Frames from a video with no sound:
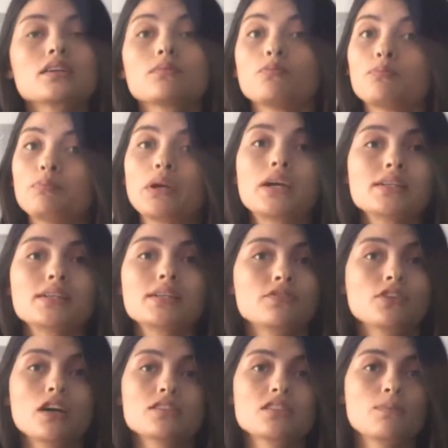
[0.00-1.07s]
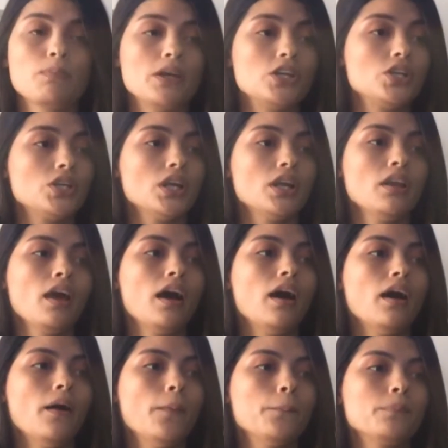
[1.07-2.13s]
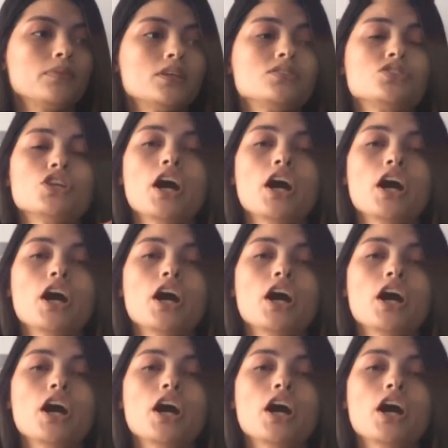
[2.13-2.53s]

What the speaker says: because of constipation, the